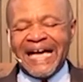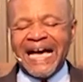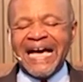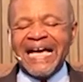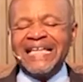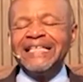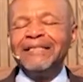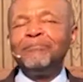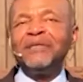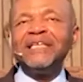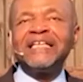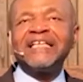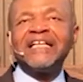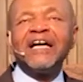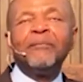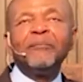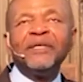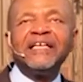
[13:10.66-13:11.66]

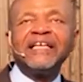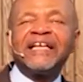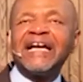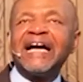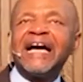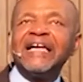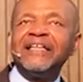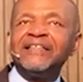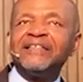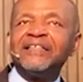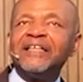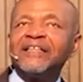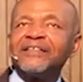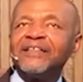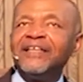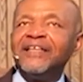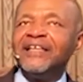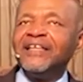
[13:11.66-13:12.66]
unbecoming
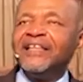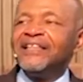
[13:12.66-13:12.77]
conduct